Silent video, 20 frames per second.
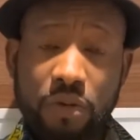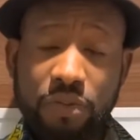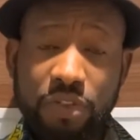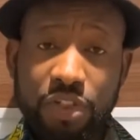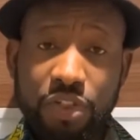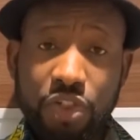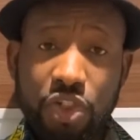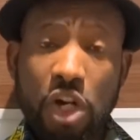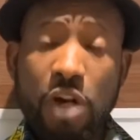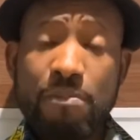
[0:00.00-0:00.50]

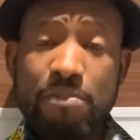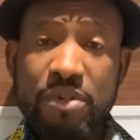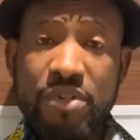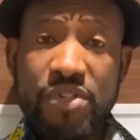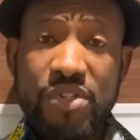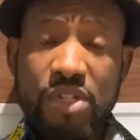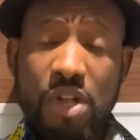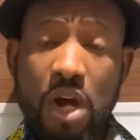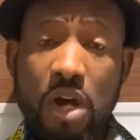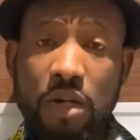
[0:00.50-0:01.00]
job
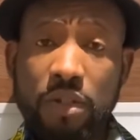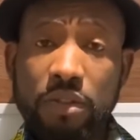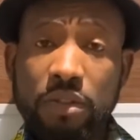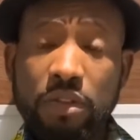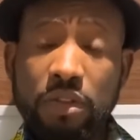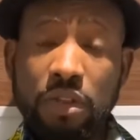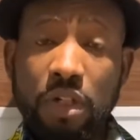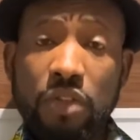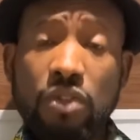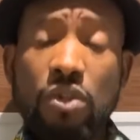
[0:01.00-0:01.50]
is done
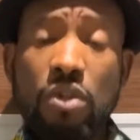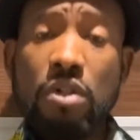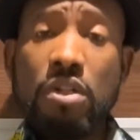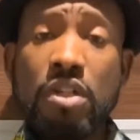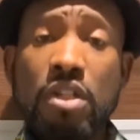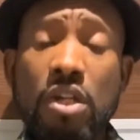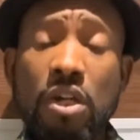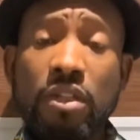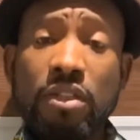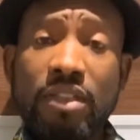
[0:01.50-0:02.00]
not
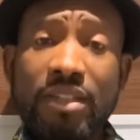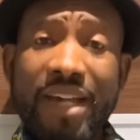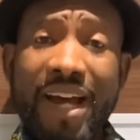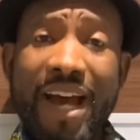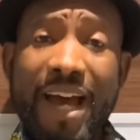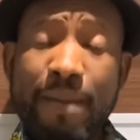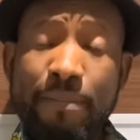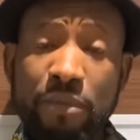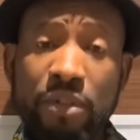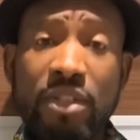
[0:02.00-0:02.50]
only on
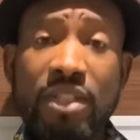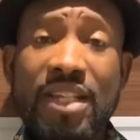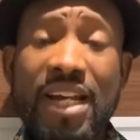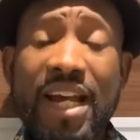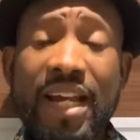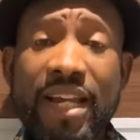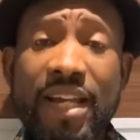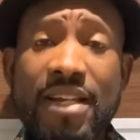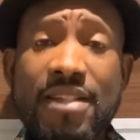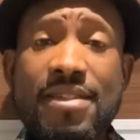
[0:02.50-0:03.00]
time, on
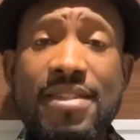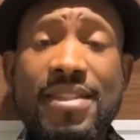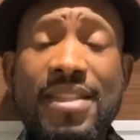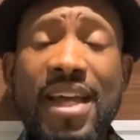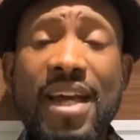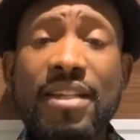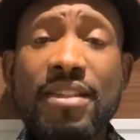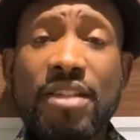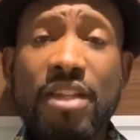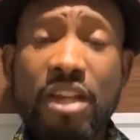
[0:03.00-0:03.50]
target,
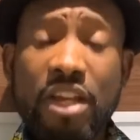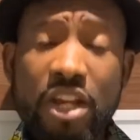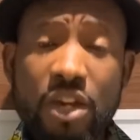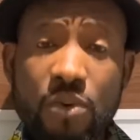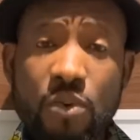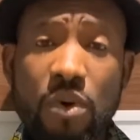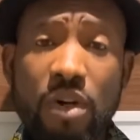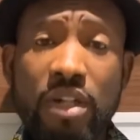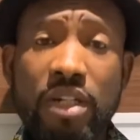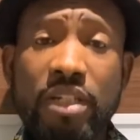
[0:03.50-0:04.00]
that
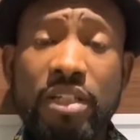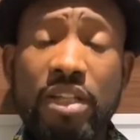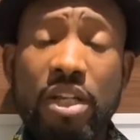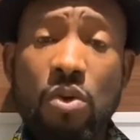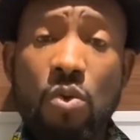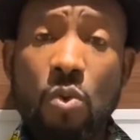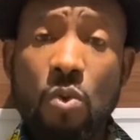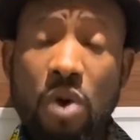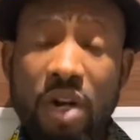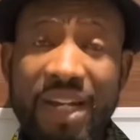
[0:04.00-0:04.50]
equally the
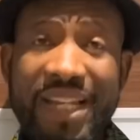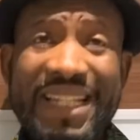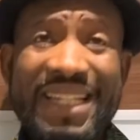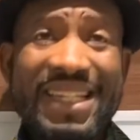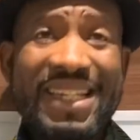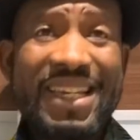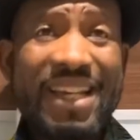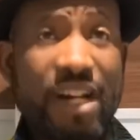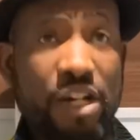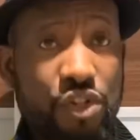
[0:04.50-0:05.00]

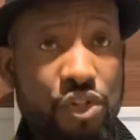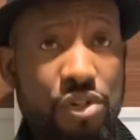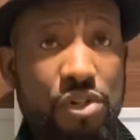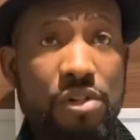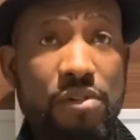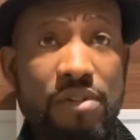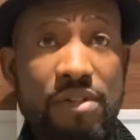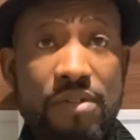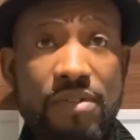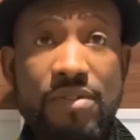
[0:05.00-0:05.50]
quality
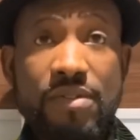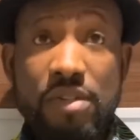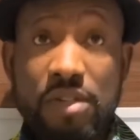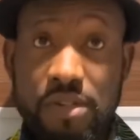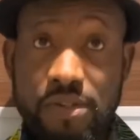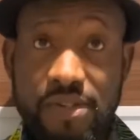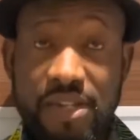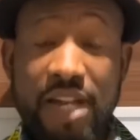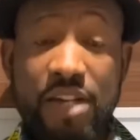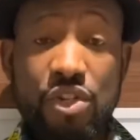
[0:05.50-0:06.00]
assurance
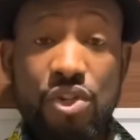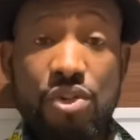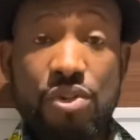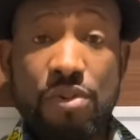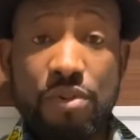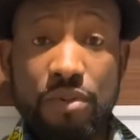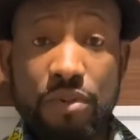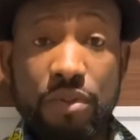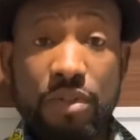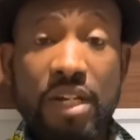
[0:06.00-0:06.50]
is
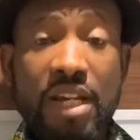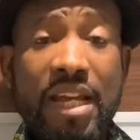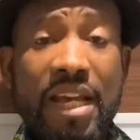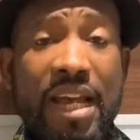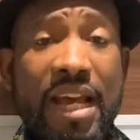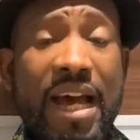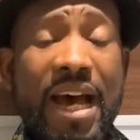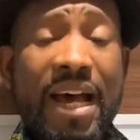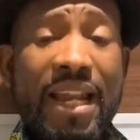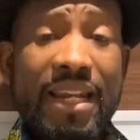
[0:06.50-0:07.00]
assured.
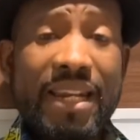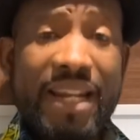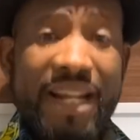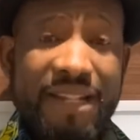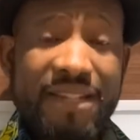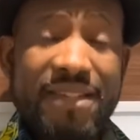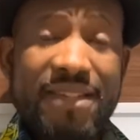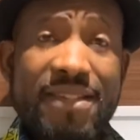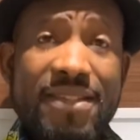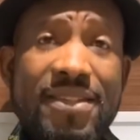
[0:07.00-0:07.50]
And
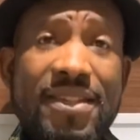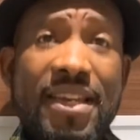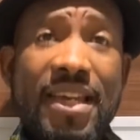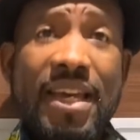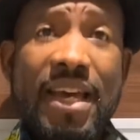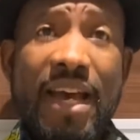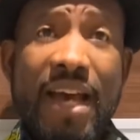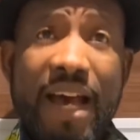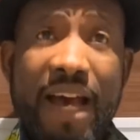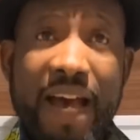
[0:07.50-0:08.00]
that is,
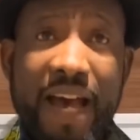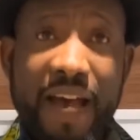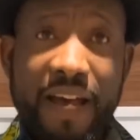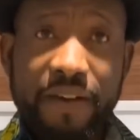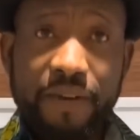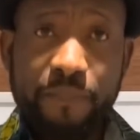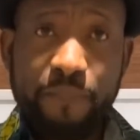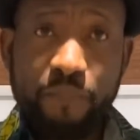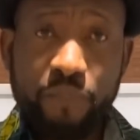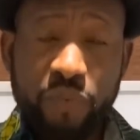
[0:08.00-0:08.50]

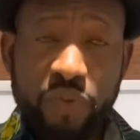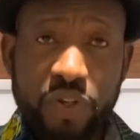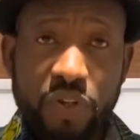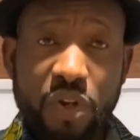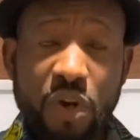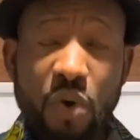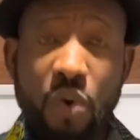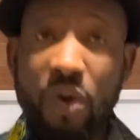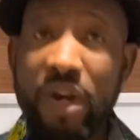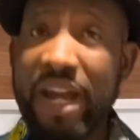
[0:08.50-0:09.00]

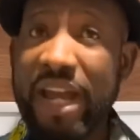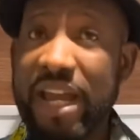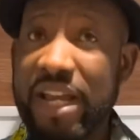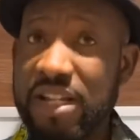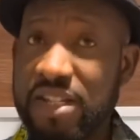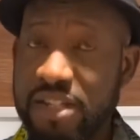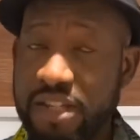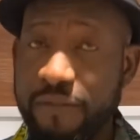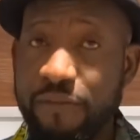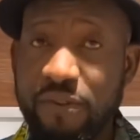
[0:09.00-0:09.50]
a
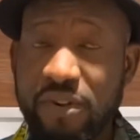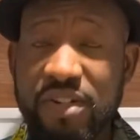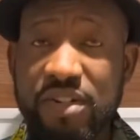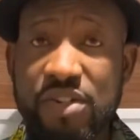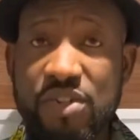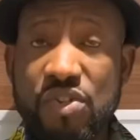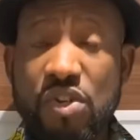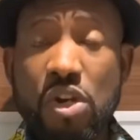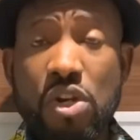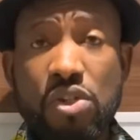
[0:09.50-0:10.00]
different
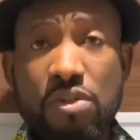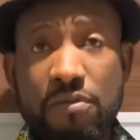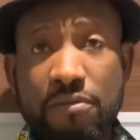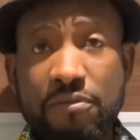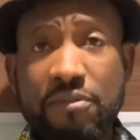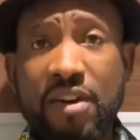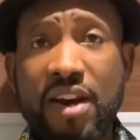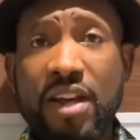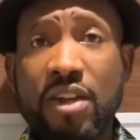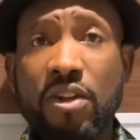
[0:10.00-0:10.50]
discussion
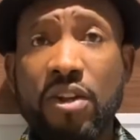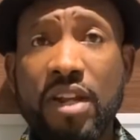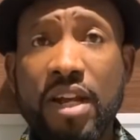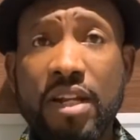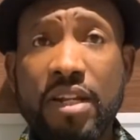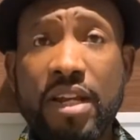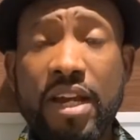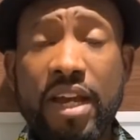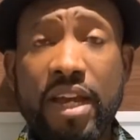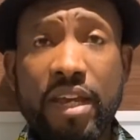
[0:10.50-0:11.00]
for
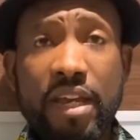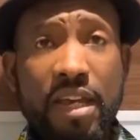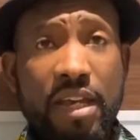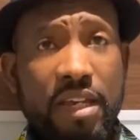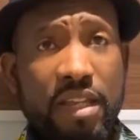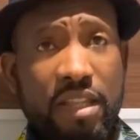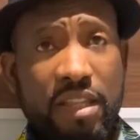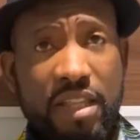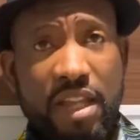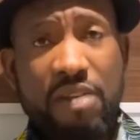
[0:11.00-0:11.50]
another day.
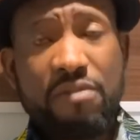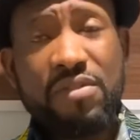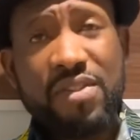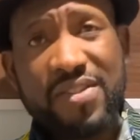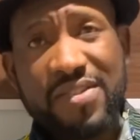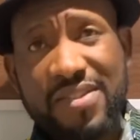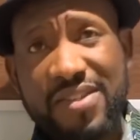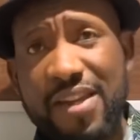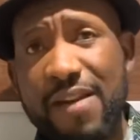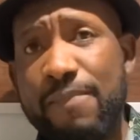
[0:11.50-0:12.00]
There
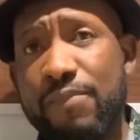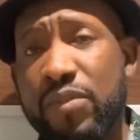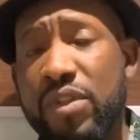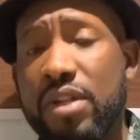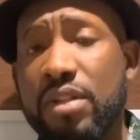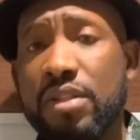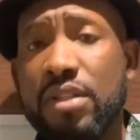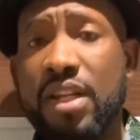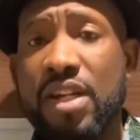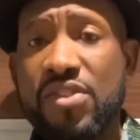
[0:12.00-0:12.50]
is
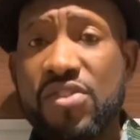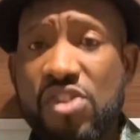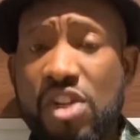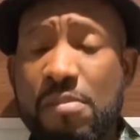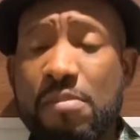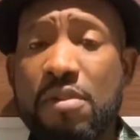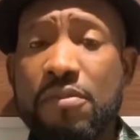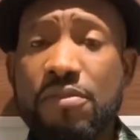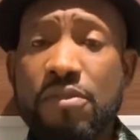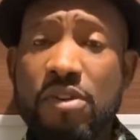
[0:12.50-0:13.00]
something that
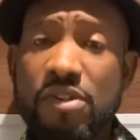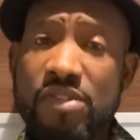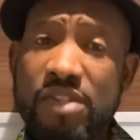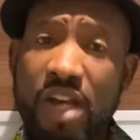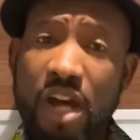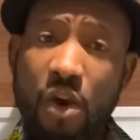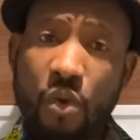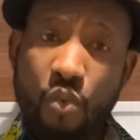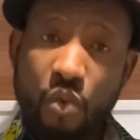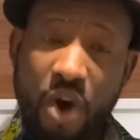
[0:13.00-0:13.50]
some of us
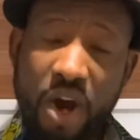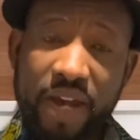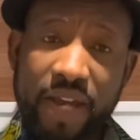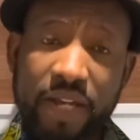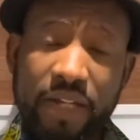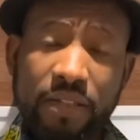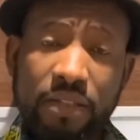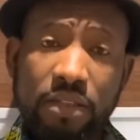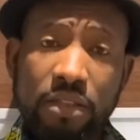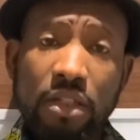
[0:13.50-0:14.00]
are
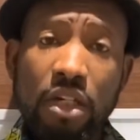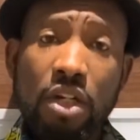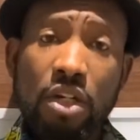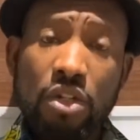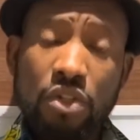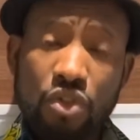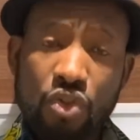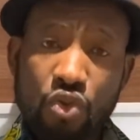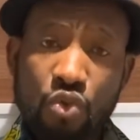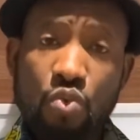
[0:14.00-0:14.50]
working
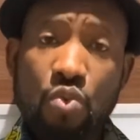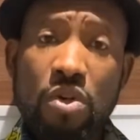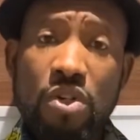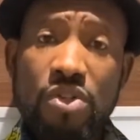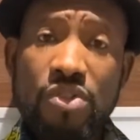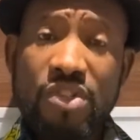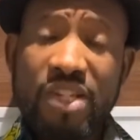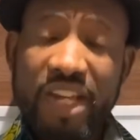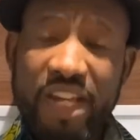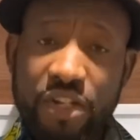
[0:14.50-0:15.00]

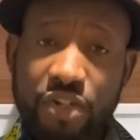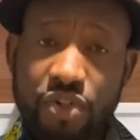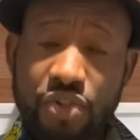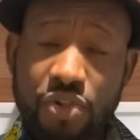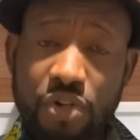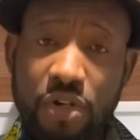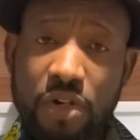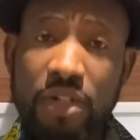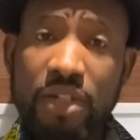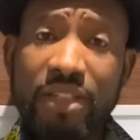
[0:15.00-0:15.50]
towards
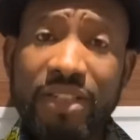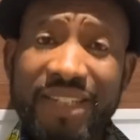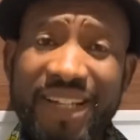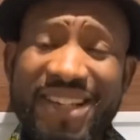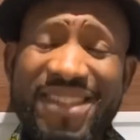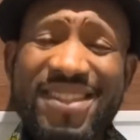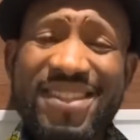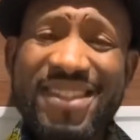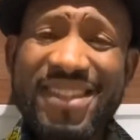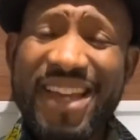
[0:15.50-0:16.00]
ensuring
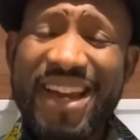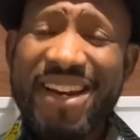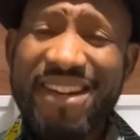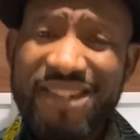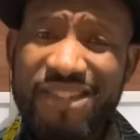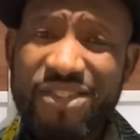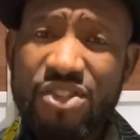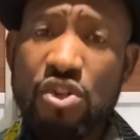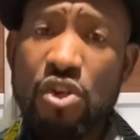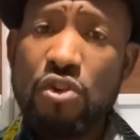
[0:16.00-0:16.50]
that there
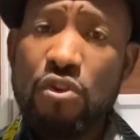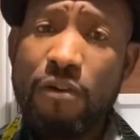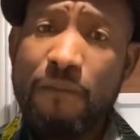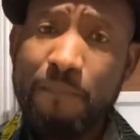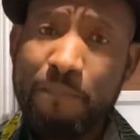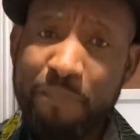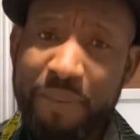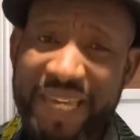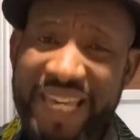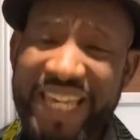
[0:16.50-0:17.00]
is going to
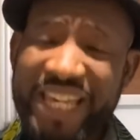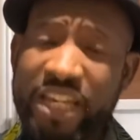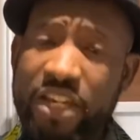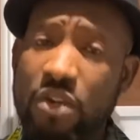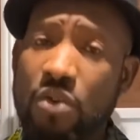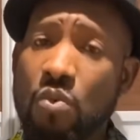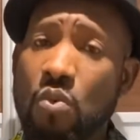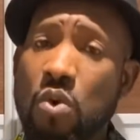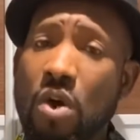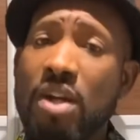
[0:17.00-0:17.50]

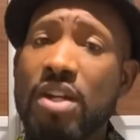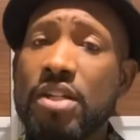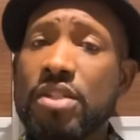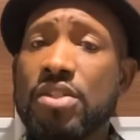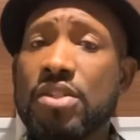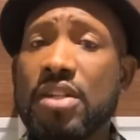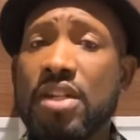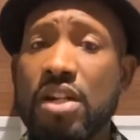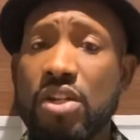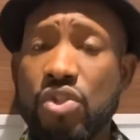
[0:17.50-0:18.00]
be
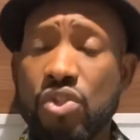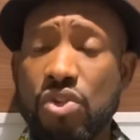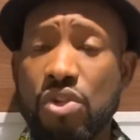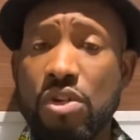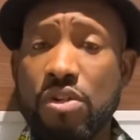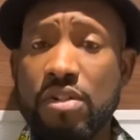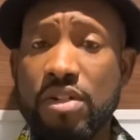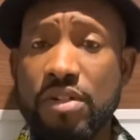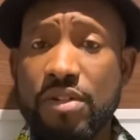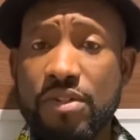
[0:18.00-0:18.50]
quality
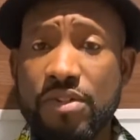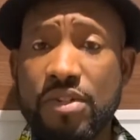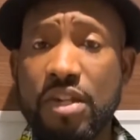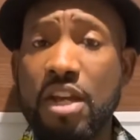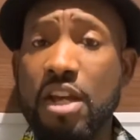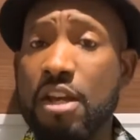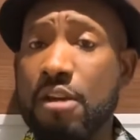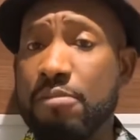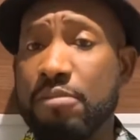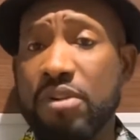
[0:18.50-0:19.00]
assurance,
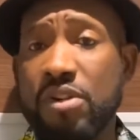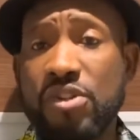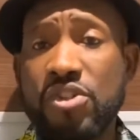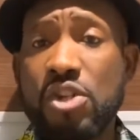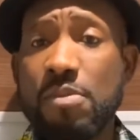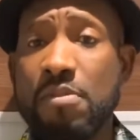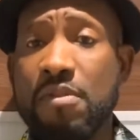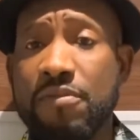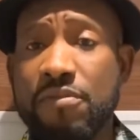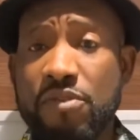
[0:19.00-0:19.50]
because
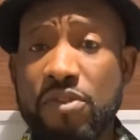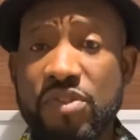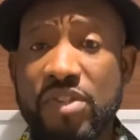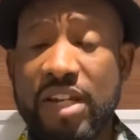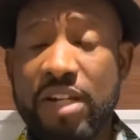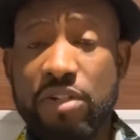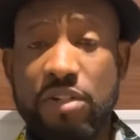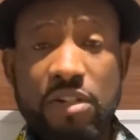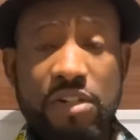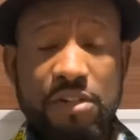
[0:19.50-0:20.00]
some of us
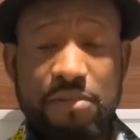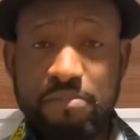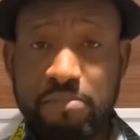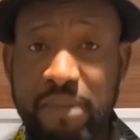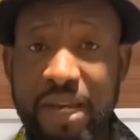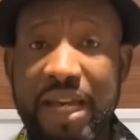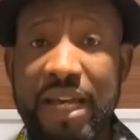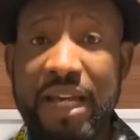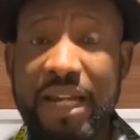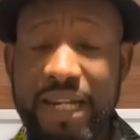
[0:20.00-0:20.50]
are just
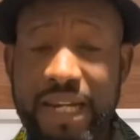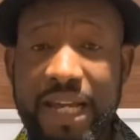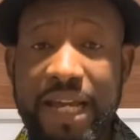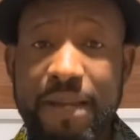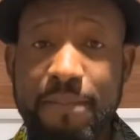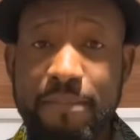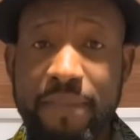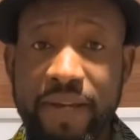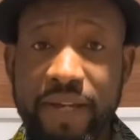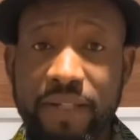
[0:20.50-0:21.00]
mere
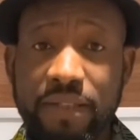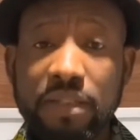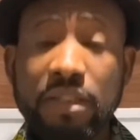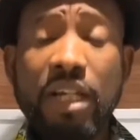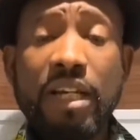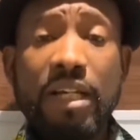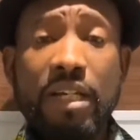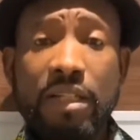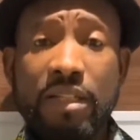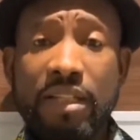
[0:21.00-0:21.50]
laymen
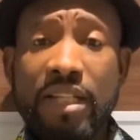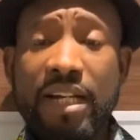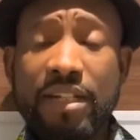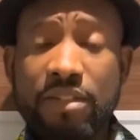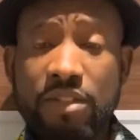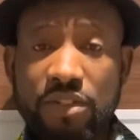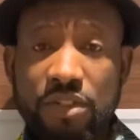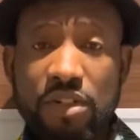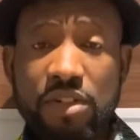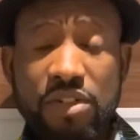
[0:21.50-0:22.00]

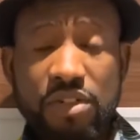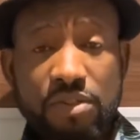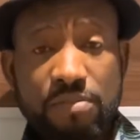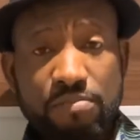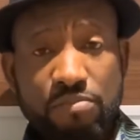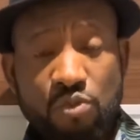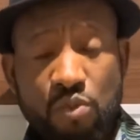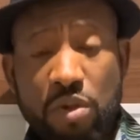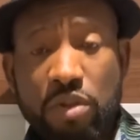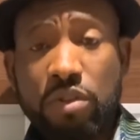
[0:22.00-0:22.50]
that just
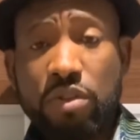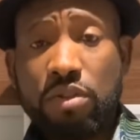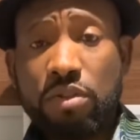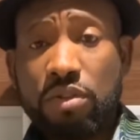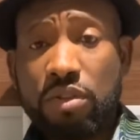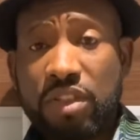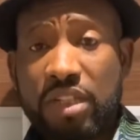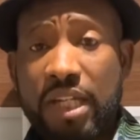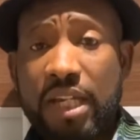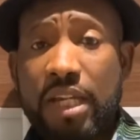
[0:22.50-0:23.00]
want to
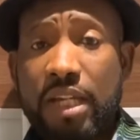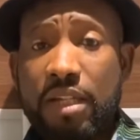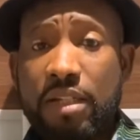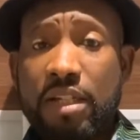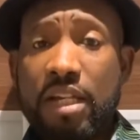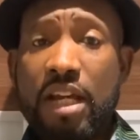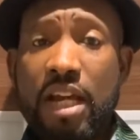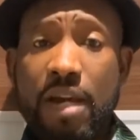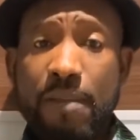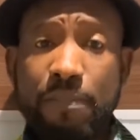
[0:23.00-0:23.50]
see
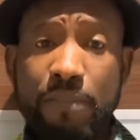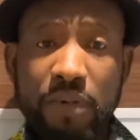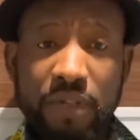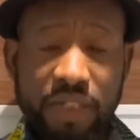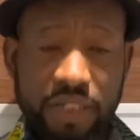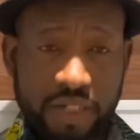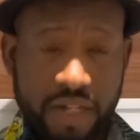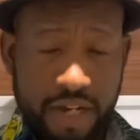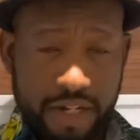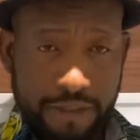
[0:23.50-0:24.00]
the
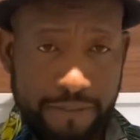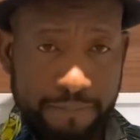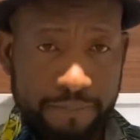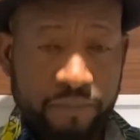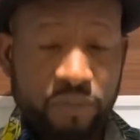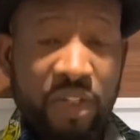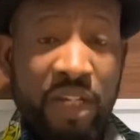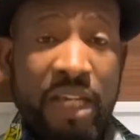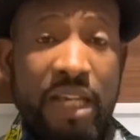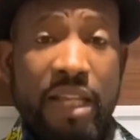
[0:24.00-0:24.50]
airport done.
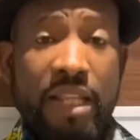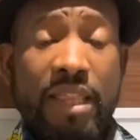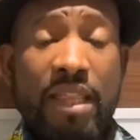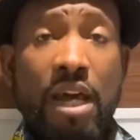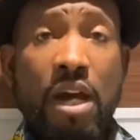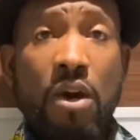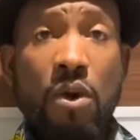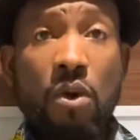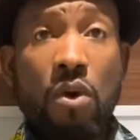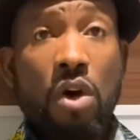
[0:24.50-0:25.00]

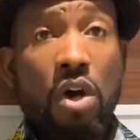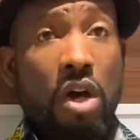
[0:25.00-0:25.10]
Now,